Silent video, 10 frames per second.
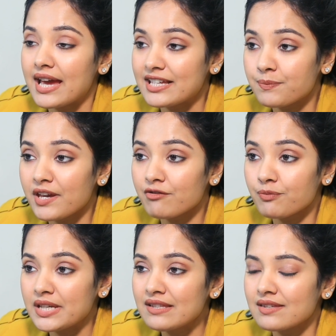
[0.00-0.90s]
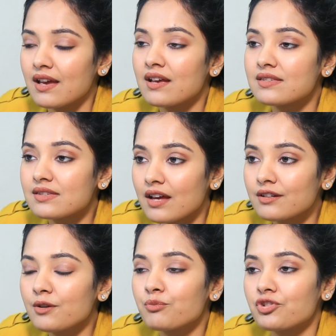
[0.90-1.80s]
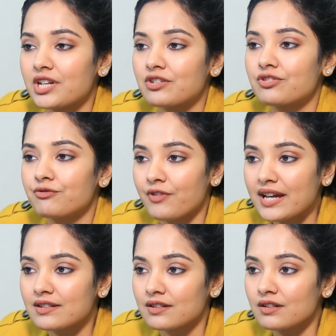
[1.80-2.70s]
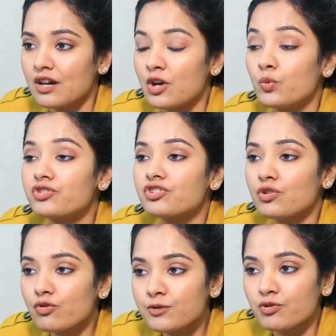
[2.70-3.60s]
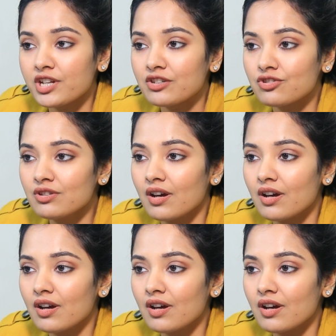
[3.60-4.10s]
SPF means sun protection factor, which denotes protection